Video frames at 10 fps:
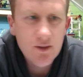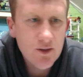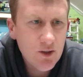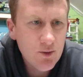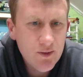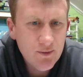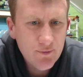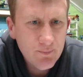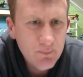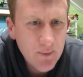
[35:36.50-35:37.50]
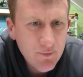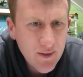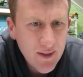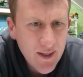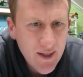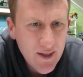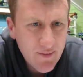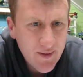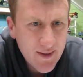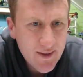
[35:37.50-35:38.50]
exclusive minifig? Yeah,
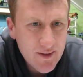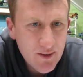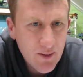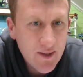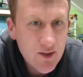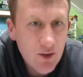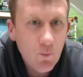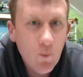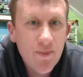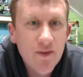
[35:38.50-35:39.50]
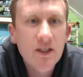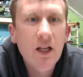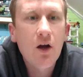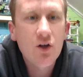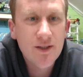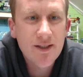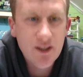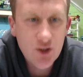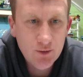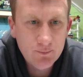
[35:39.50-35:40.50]
it is. Okay, so with the deluxe
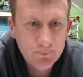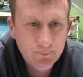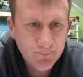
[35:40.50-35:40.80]
edition,